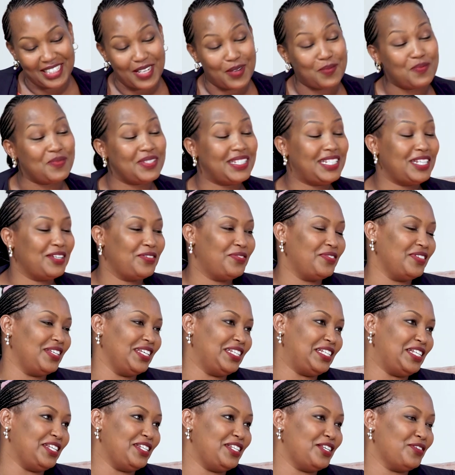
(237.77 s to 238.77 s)
I'm
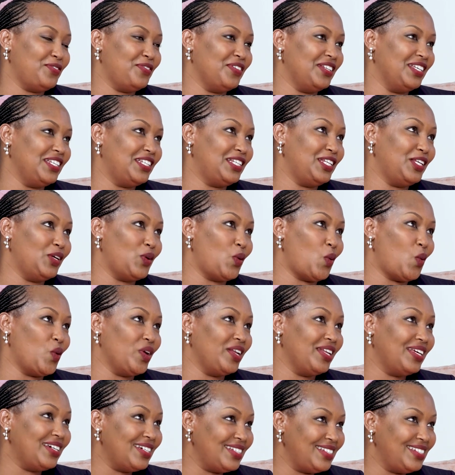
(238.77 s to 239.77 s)
definitely
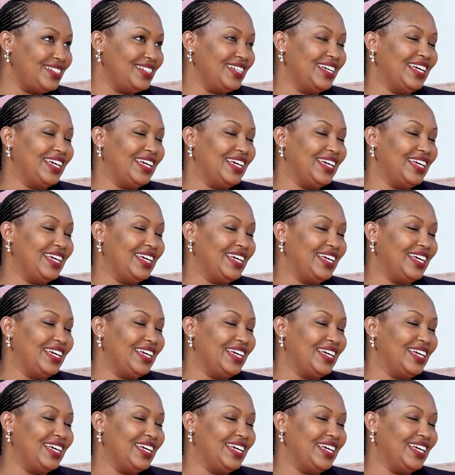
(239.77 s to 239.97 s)
honored.